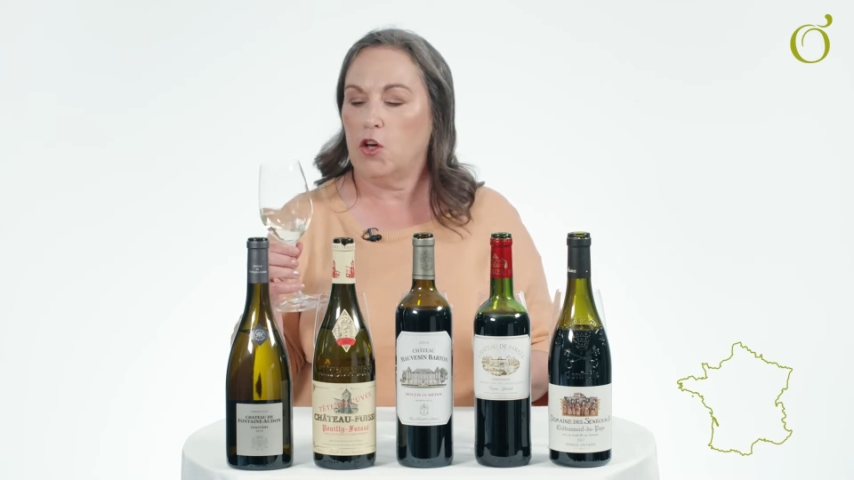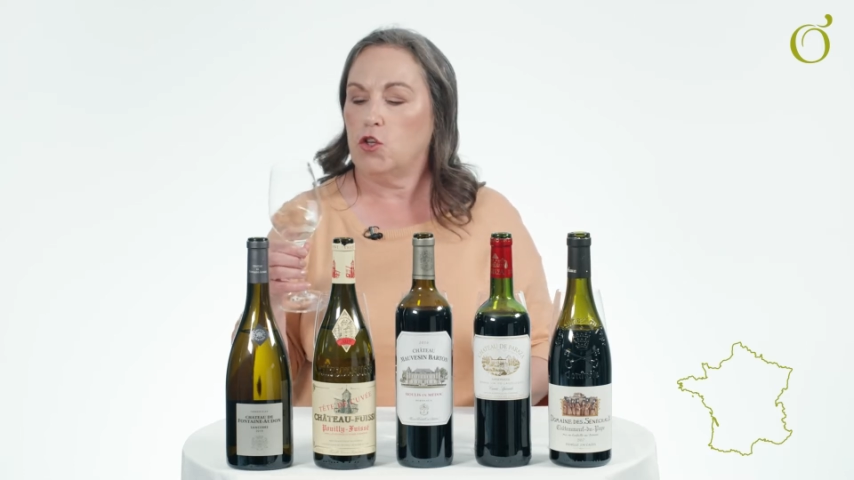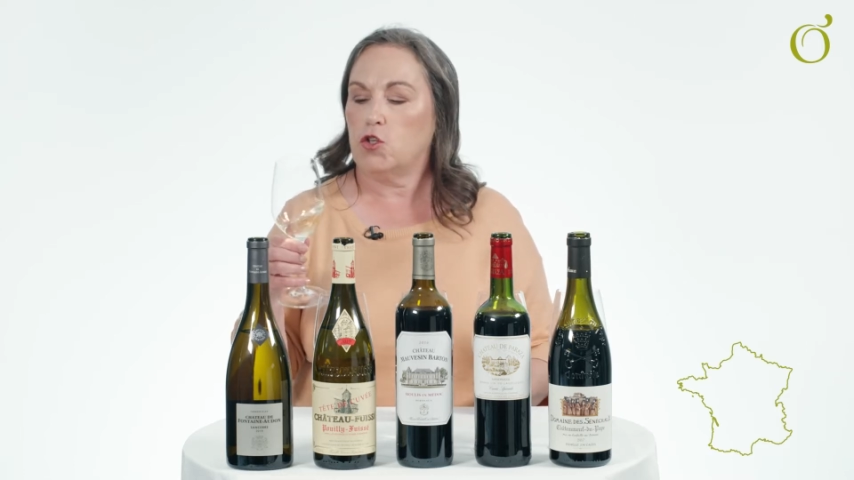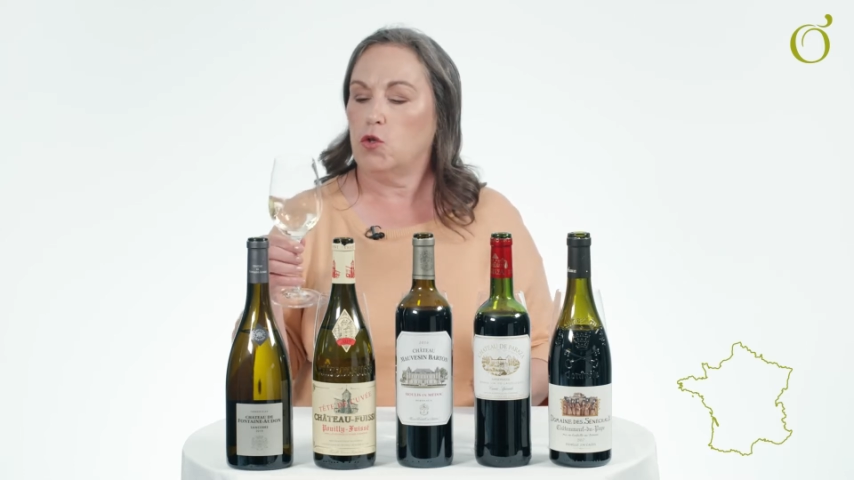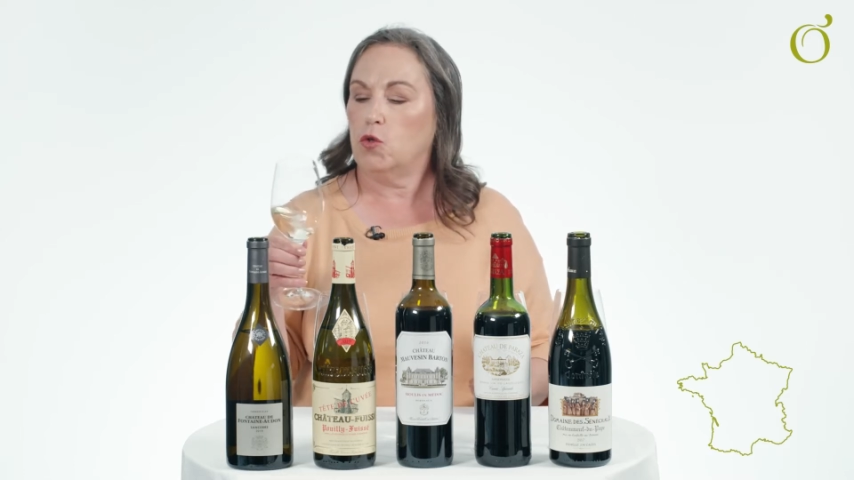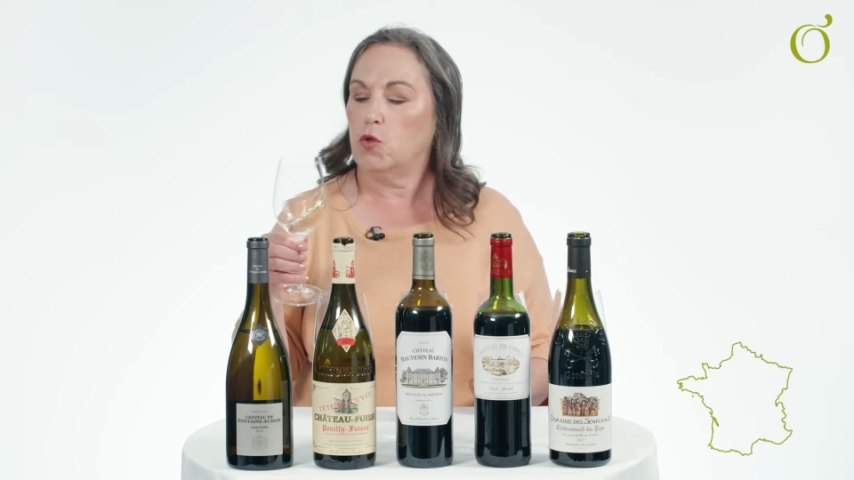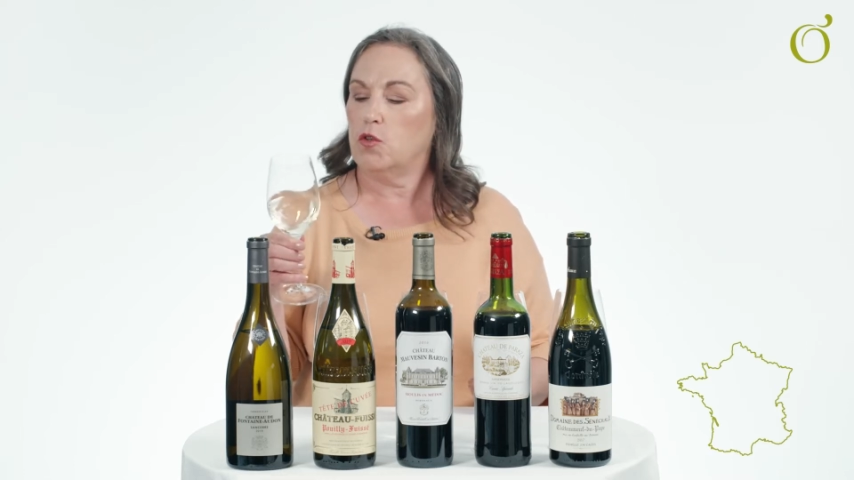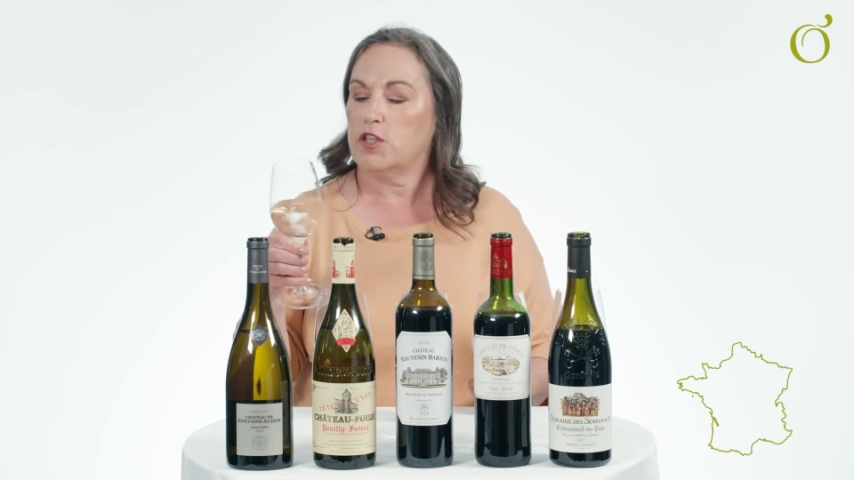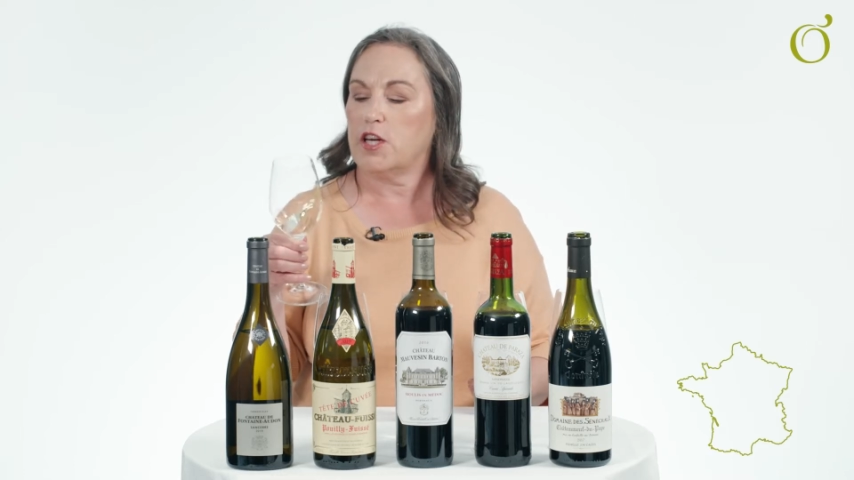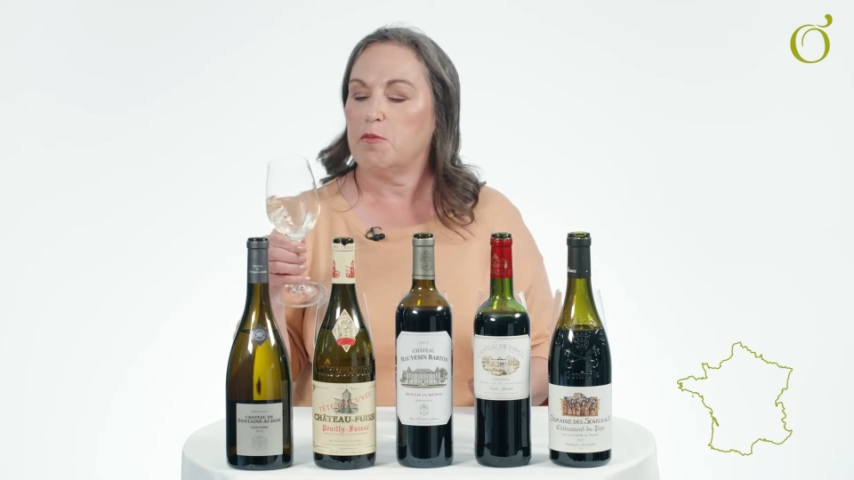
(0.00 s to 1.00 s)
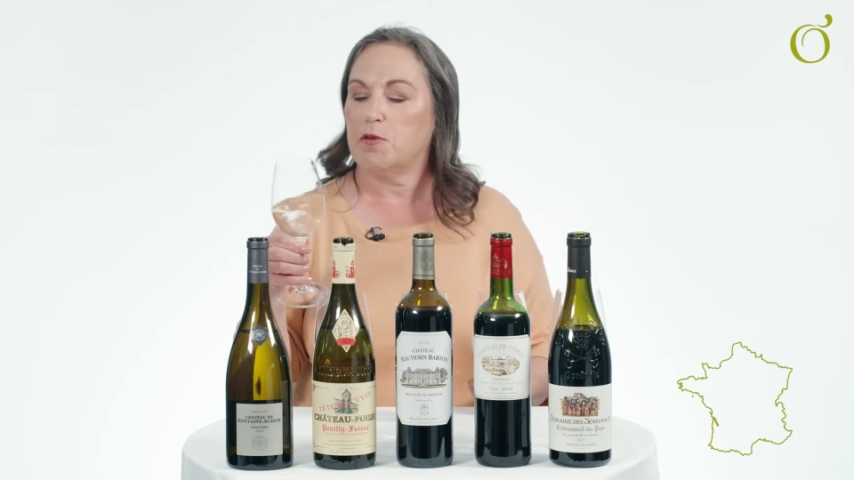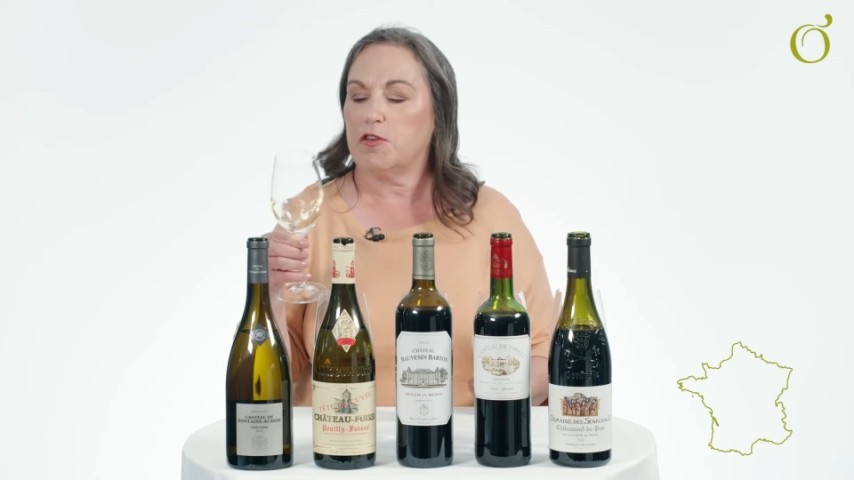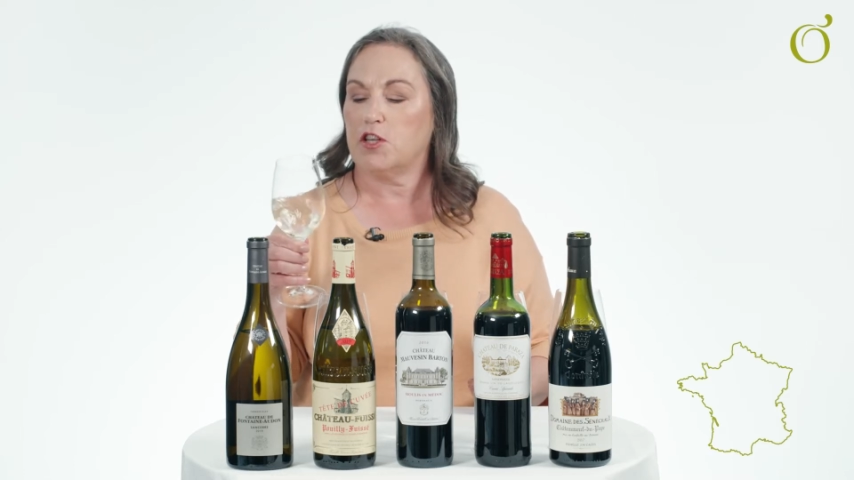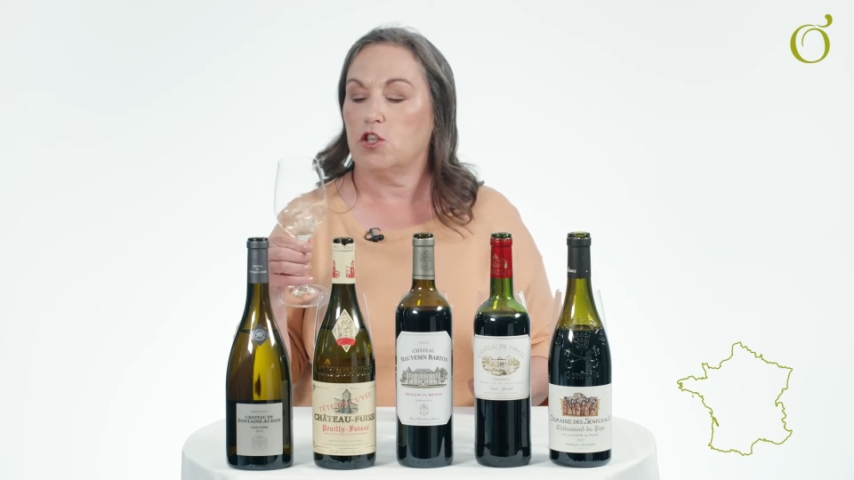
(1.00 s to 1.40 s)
So the type of thing